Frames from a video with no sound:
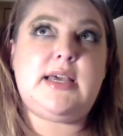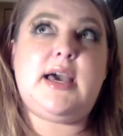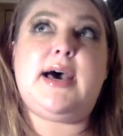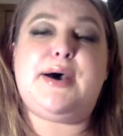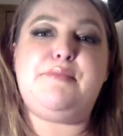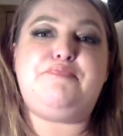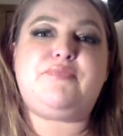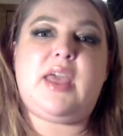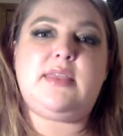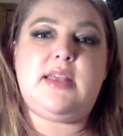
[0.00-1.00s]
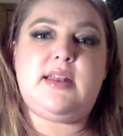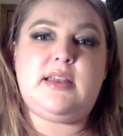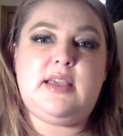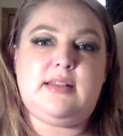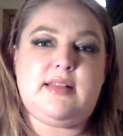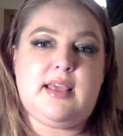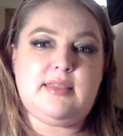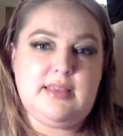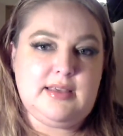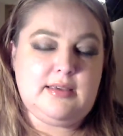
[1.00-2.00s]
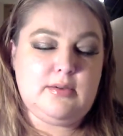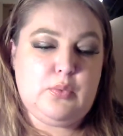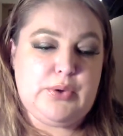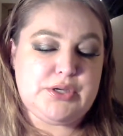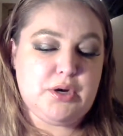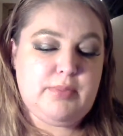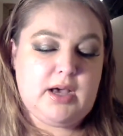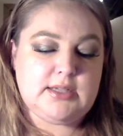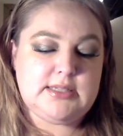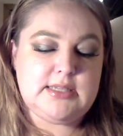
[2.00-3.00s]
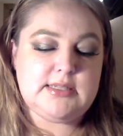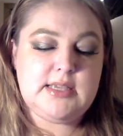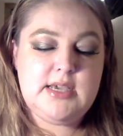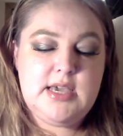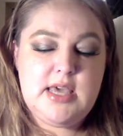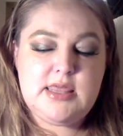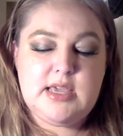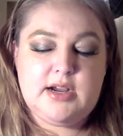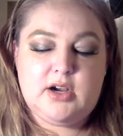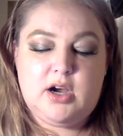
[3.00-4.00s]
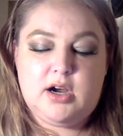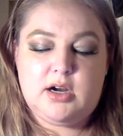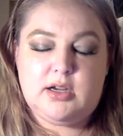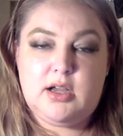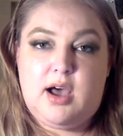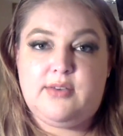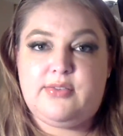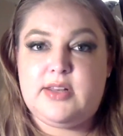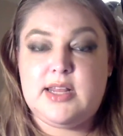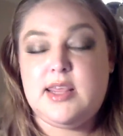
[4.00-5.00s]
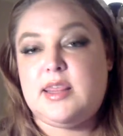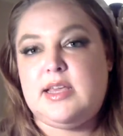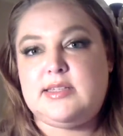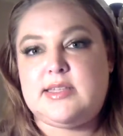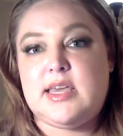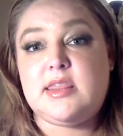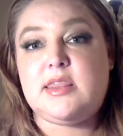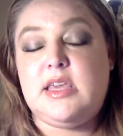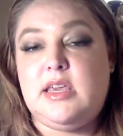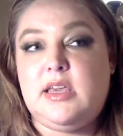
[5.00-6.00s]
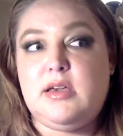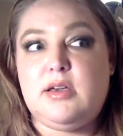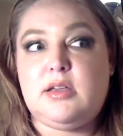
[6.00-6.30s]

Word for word: Um, and then in like the winter boxes, there are often things like the